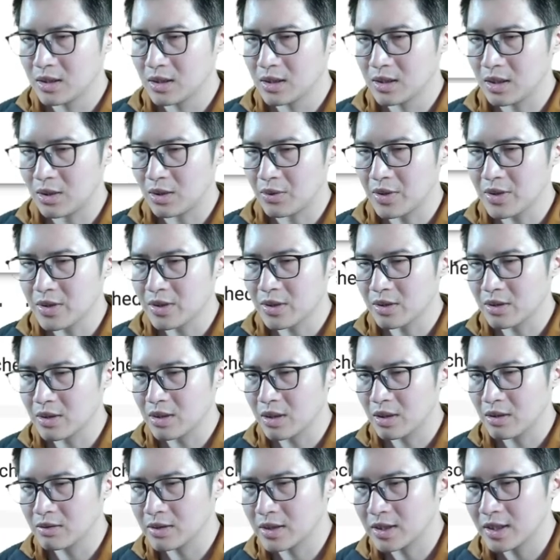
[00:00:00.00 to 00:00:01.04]
the original
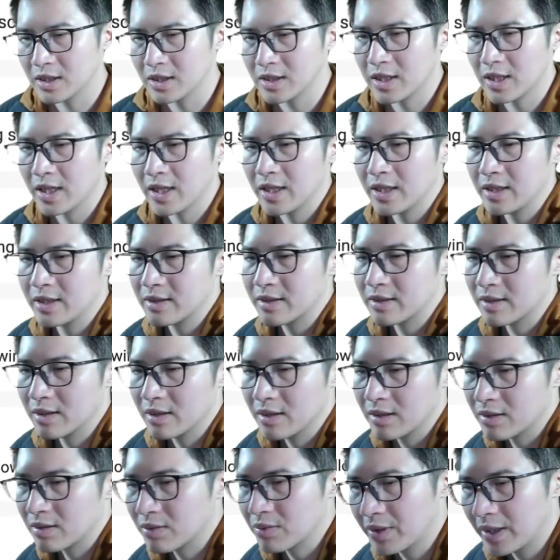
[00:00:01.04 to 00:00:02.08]
code contains
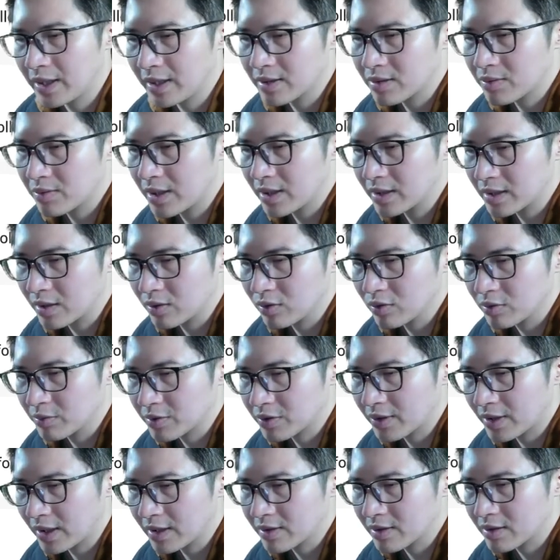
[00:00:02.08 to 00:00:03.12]
3 surrounding loops,
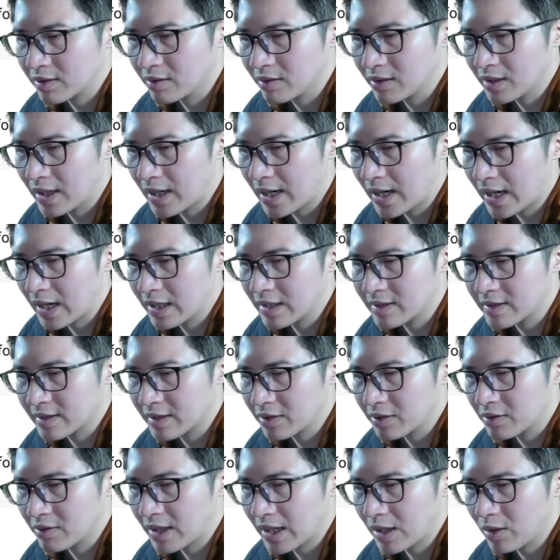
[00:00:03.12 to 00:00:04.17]
right? So I0,
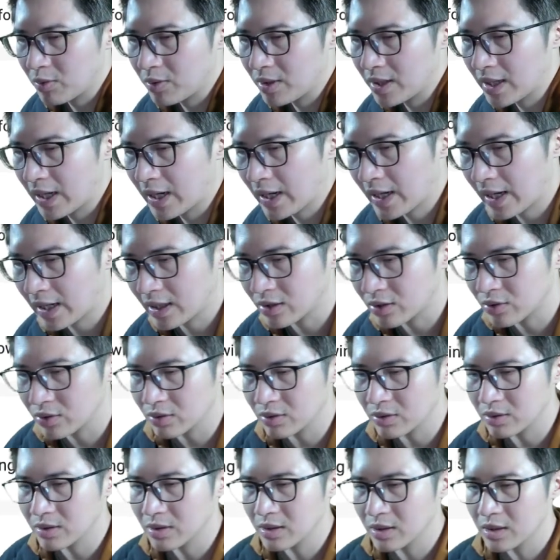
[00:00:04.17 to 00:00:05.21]
I1, and
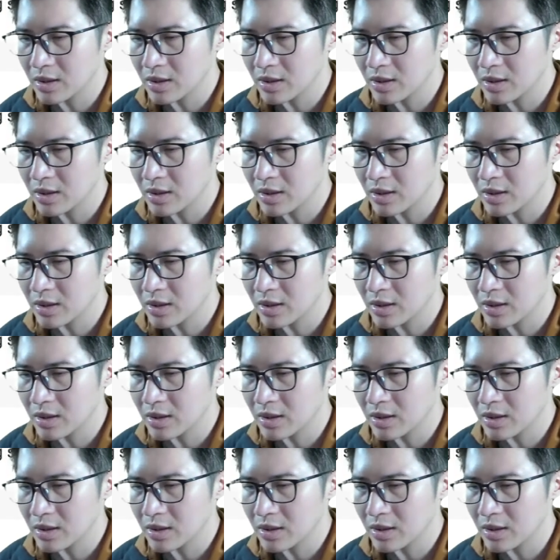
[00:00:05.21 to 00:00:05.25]
I2.